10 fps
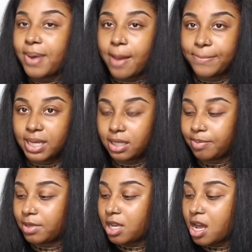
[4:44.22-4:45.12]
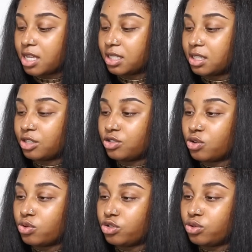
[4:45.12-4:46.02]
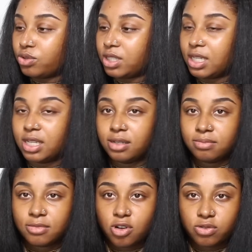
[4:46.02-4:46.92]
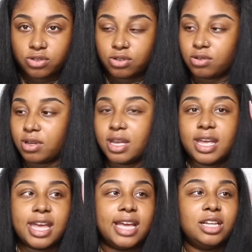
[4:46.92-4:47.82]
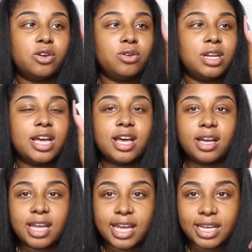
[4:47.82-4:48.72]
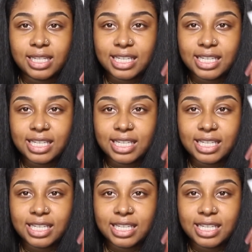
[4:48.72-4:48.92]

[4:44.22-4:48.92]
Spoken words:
pumping lip gloss. So juicy. Also. Et la couleur est